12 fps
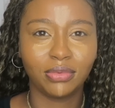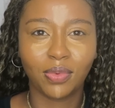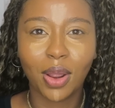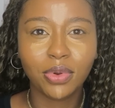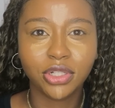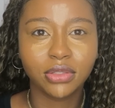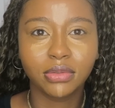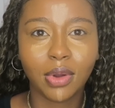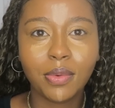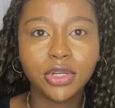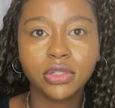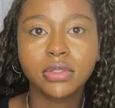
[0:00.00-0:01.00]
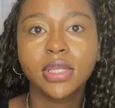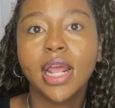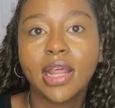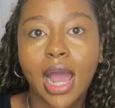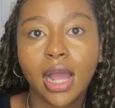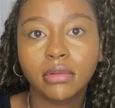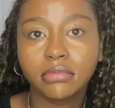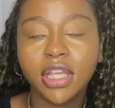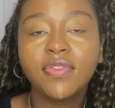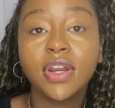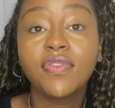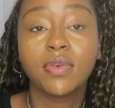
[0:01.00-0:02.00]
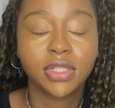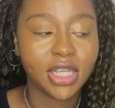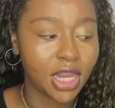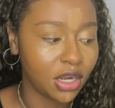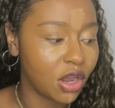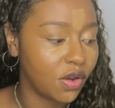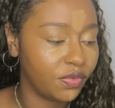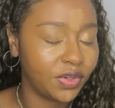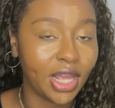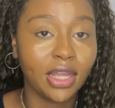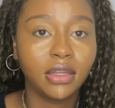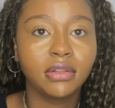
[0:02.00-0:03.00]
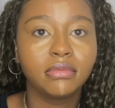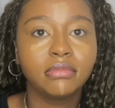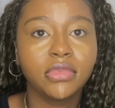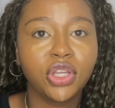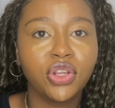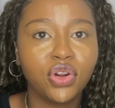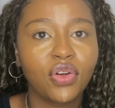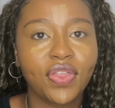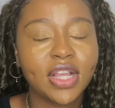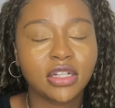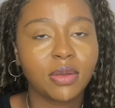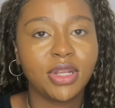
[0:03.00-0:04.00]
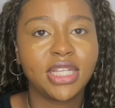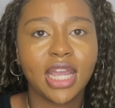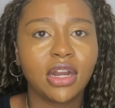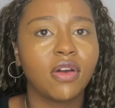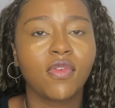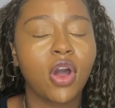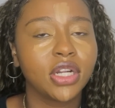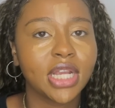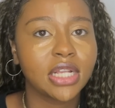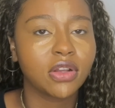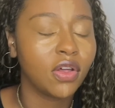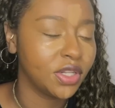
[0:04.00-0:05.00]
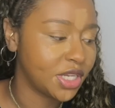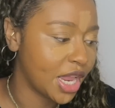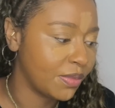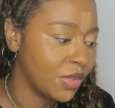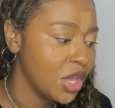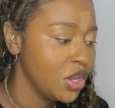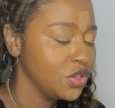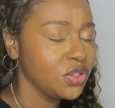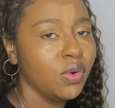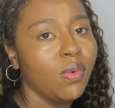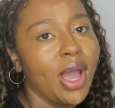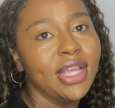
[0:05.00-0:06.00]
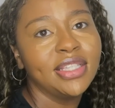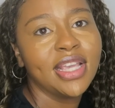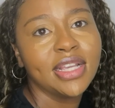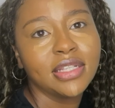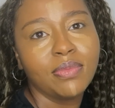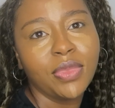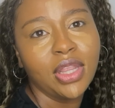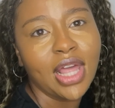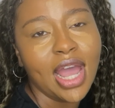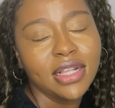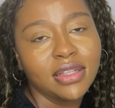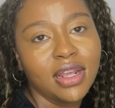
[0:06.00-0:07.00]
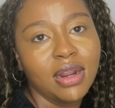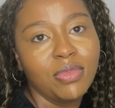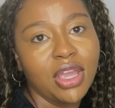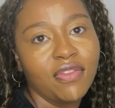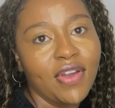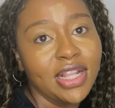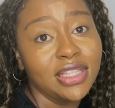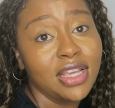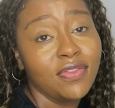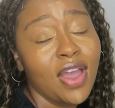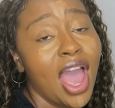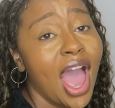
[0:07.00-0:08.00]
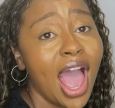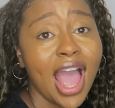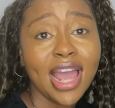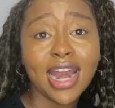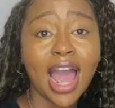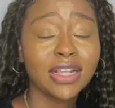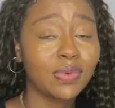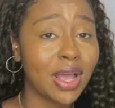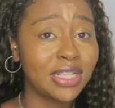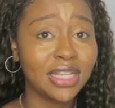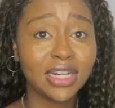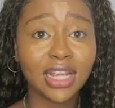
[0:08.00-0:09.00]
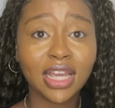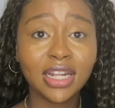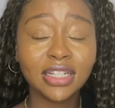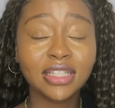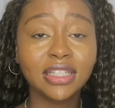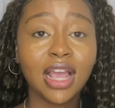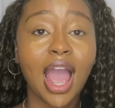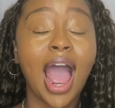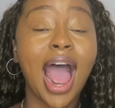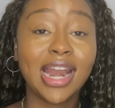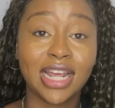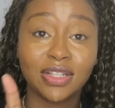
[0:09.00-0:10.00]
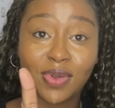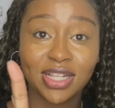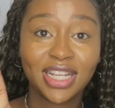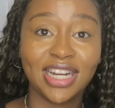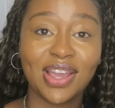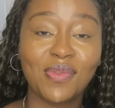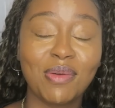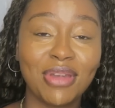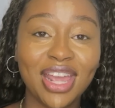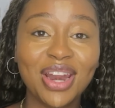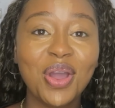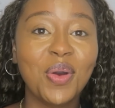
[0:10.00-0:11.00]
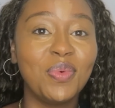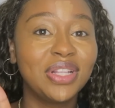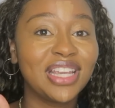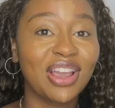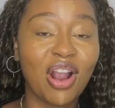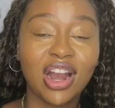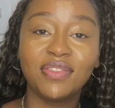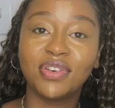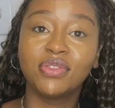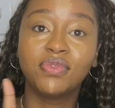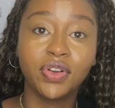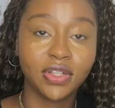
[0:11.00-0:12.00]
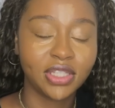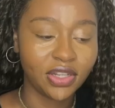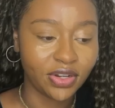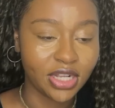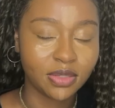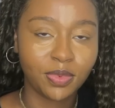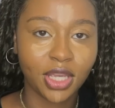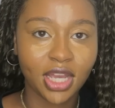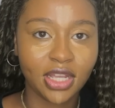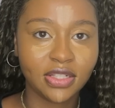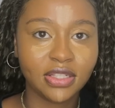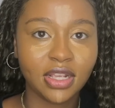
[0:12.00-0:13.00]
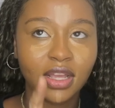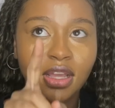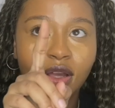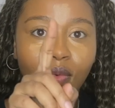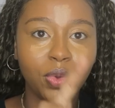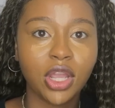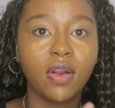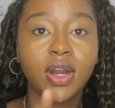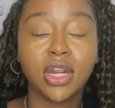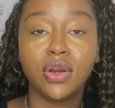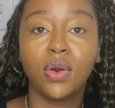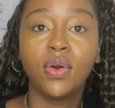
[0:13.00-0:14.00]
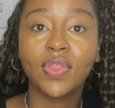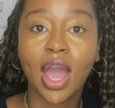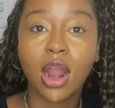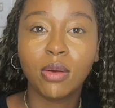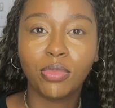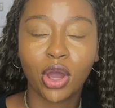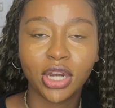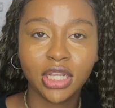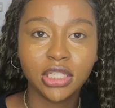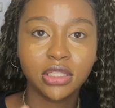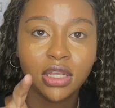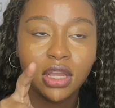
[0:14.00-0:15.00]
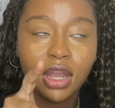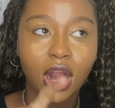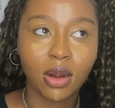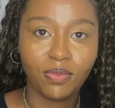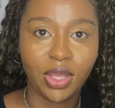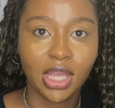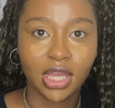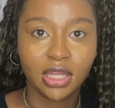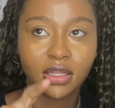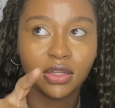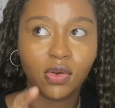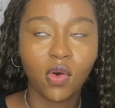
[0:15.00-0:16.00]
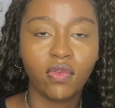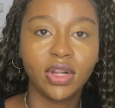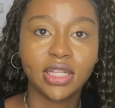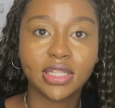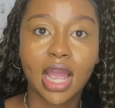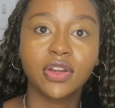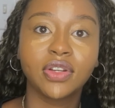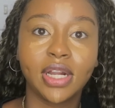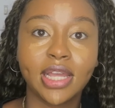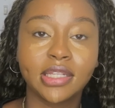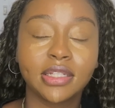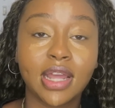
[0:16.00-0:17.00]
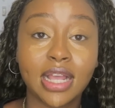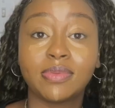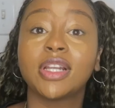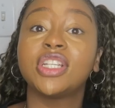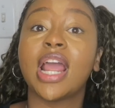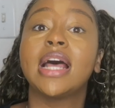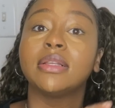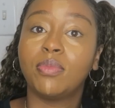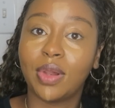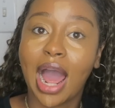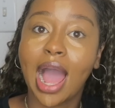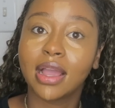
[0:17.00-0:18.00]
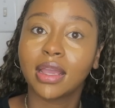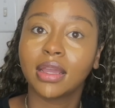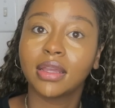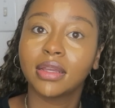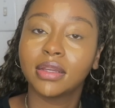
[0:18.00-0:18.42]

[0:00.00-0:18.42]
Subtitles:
Why would you say that? Even if it was taken out of, like, you know, things are gonna be taken out of context all the time, so why say something that is gonna be offensive? And as West Indians and as West Indian women, we take carnival real serious because we already know that our bodies are being overly sexualized, especially as Black